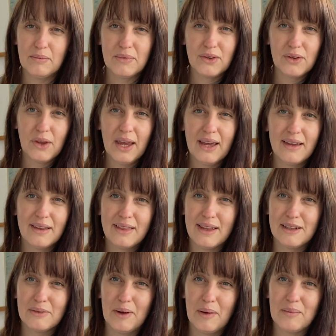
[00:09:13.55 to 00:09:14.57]
So yeah,
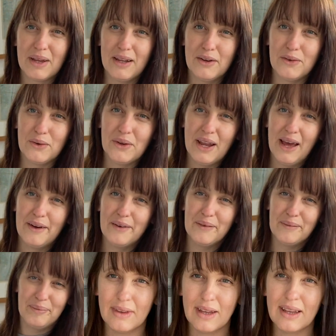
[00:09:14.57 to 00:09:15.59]
that's what I'm gonna do now.
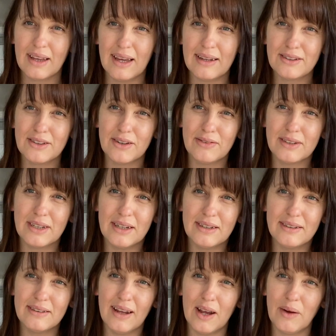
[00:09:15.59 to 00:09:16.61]
Okay, so for dinner
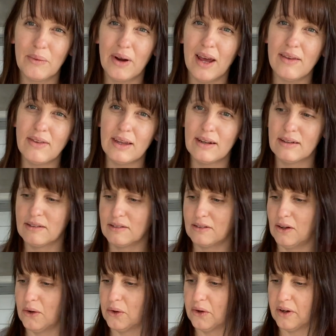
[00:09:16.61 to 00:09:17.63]
tonight we're having
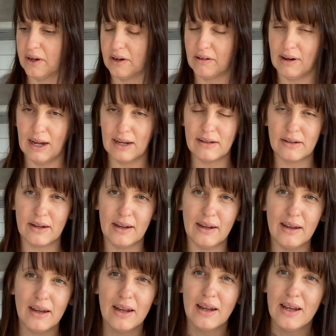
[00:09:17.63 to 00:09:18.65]
slow cooker cracked
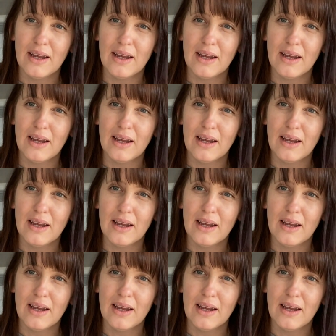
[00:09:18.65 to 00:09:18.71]
chicken,